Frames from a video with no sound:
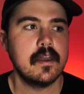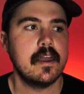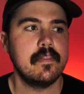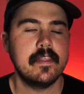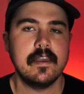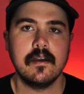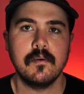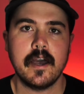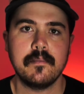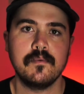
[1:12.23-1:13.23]
and the uh,
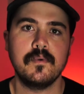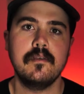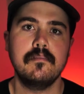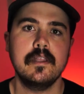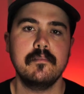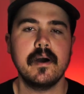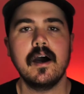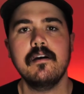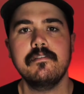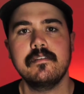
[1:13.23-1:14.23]
what happens with the blip
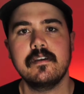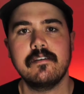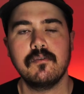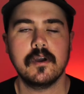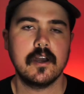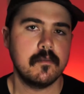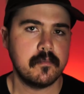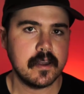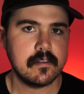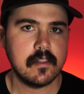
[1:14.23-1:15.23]
after everyone comes
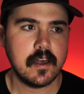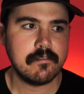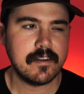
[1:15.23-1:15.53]
back to life.